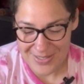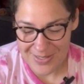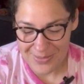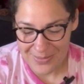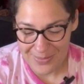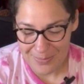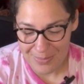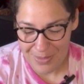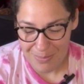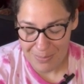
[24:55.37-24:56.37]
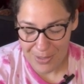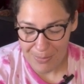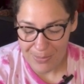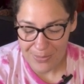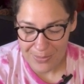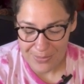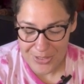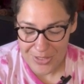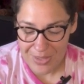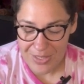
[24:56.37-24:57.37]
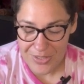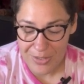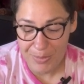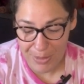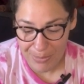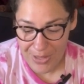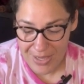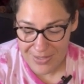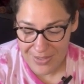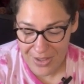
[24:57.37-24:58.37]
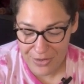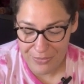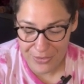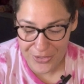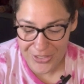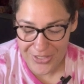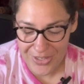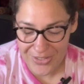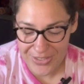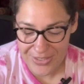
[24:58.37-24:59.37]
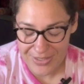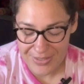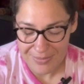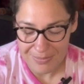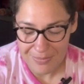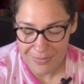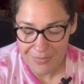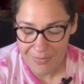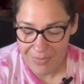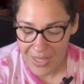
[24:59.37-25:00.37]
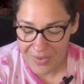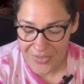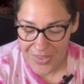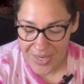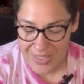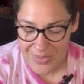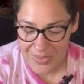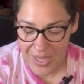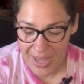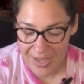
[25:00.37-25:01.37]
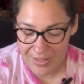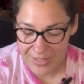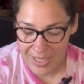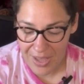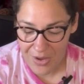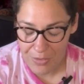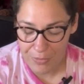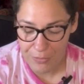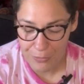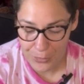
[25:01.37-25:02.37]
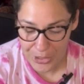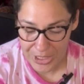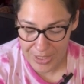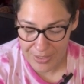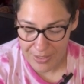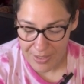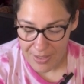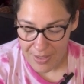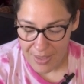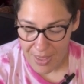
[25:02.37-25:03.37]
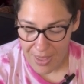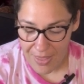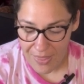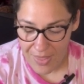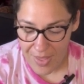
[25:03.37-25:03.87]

So the purple, they took a purple axolotl for $30. After that, I sold a Highland cow for $40. And